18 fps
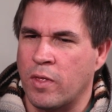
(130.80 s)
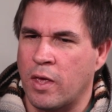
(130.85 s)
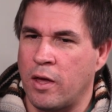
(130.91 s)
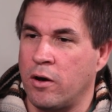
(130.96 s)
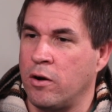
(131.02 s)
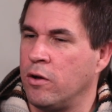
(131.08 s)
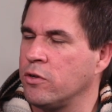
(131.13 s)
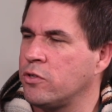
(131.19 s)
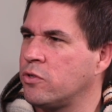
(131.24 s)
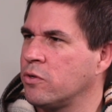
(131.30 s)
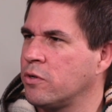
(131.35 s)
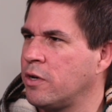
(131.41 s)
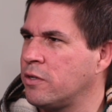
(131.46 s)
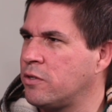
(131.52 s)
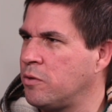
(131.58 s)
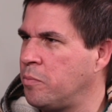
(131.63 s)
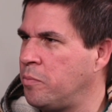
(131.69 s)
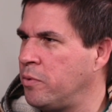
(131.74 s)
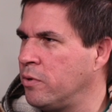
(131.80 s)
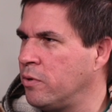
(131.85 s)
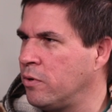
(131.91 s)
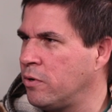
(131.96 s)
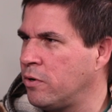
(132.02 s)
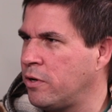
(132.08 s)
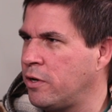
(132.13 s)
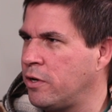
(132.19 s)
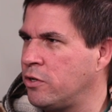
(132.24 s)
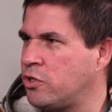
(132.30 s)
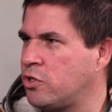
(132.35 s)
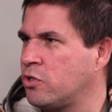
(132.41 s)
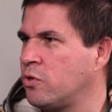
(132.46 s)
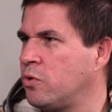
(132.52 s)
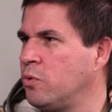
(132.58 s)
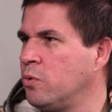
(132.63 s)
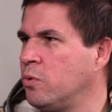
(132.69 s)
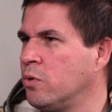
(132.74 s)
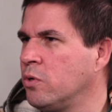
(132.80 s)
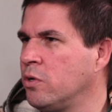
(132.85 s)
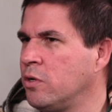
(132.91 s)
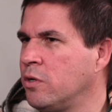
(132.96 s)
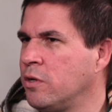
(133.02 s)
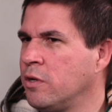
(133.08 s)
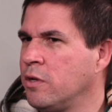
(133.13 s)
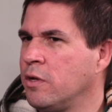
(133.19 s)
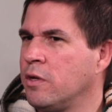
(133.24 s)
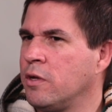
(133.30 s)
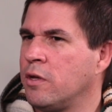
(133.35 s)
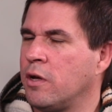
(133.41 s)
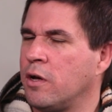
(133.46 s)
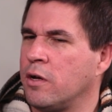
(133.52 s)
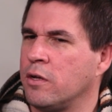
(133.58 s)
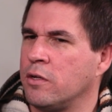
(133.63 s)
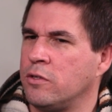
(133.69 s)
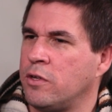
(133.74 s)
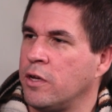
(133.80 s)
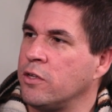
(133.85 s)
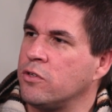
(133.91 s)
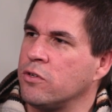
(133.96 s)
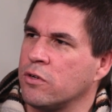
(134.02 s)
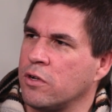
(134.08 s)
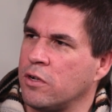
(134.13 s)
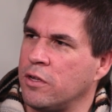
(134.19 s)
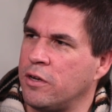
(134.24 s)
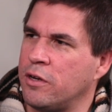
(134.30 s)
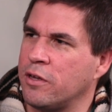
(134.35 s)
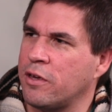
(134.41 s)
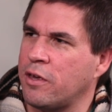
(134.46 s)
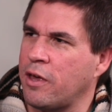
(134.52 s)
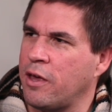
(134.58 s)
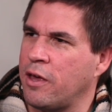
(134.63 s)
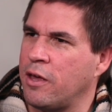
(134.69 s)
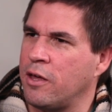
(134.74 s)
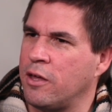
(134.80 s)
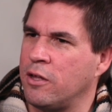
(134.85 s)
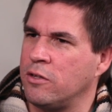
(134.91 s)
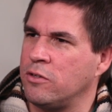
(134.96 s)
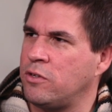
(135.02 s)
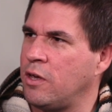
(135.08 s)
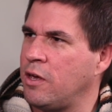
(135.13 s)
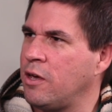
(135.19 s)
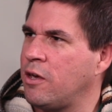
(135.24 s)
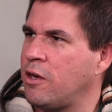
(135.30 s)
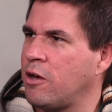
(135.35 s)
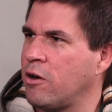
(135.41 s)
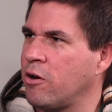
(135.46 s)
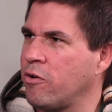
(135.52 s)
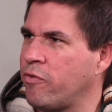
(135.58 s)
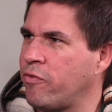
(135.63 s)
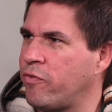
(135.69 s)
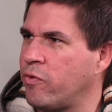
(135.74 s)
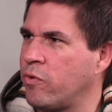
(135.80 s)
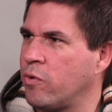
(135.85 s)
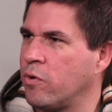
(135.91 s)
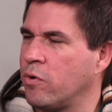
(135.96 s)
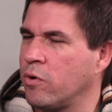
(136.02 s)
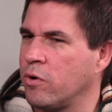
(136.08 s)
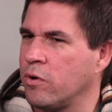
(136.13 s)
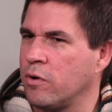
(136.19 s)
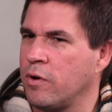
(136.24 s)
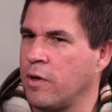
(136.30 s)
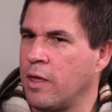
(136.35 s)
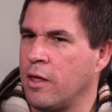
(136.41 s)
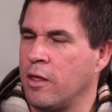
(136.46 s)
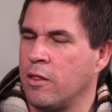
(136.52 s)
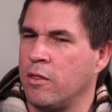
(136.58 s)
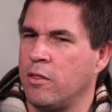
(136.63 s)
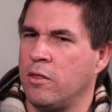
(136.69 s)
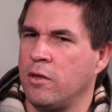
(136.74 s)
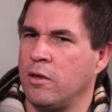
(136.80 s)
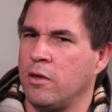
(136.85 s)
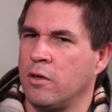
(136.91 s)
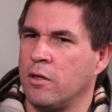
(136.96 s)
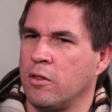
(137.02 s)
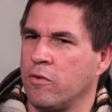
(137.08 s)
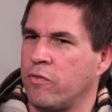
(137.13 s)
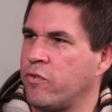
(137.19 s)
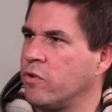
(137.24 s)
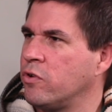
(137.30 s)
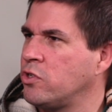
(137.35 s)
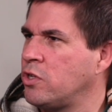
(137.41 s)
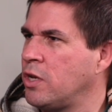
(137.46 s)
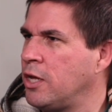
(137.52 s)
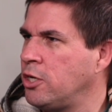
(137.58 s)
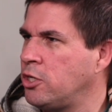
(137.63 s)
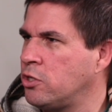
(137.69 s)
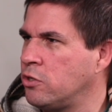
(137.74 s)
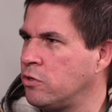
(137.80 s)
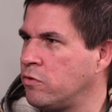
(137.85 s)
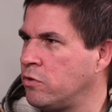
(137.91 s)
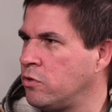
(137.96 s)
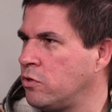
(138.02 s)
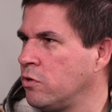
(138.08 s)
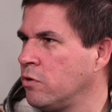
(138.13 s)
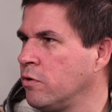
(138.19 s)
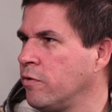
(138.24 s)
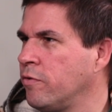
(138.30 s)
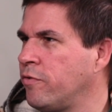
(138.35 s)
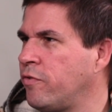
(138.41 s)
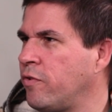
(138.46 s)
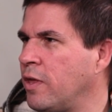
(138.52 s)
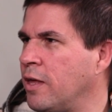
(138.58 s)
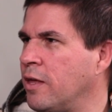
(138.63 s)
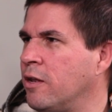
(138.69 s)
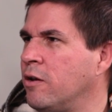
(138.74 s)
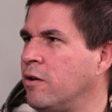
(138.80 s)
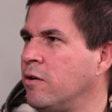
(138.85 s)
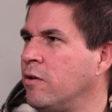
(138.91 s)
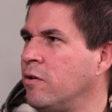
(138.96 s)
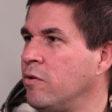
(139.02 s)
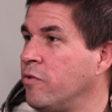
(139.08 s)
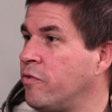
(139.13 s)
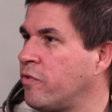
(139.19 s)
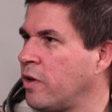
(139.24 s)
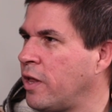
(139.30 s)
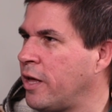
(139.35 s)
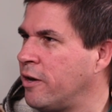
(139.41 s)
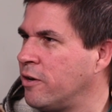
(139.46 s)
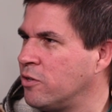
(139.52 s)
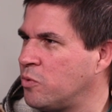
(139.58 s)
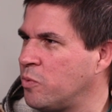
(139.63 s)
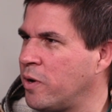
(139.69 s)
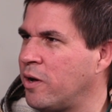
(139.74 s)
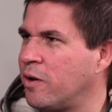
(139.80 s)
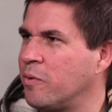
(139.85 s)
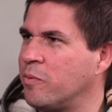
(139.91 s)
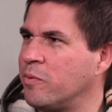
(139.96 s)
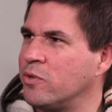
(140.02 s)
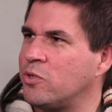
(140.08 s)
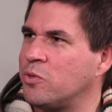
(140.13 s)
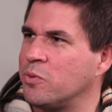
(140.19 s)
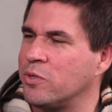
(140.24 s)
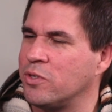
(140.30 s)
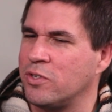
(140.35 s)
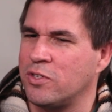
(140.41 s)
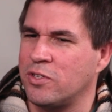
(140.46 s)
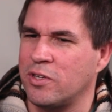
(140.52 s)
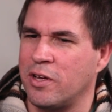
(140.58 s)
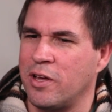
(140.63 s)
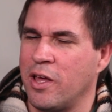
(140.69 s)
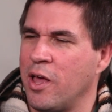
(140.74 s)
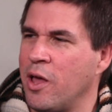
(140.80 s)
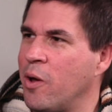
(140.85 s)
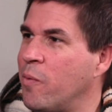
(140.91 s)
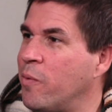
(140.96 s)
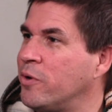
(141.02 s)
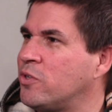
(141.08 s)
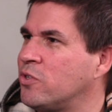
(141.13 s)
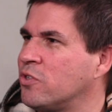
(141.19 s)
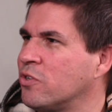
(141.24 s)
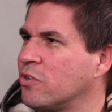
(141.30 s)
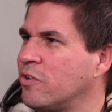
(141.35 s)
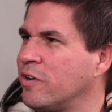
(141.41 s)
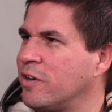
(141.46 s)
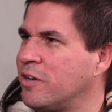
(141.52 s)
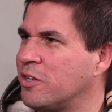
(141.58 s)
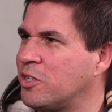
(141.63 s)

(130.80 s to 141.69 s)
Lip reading: and also got to build a school, a dental clinic and daycare for the First Nations Reserve in Newfoundland as well, which was a great